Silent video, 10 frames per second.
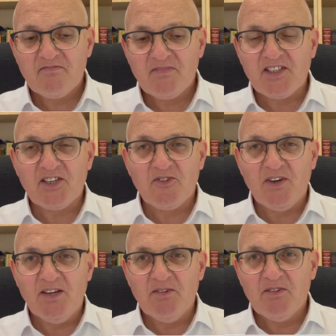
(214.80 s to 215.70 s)
That's a
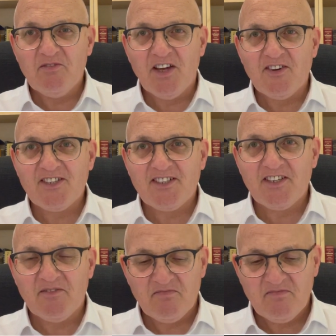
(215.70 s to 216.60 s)
great verse, isn't
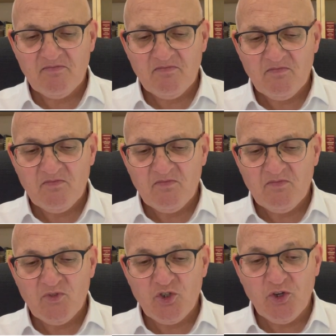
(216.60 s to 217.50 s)
it?
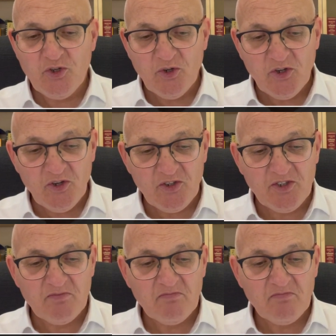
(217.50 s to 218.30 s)
To do good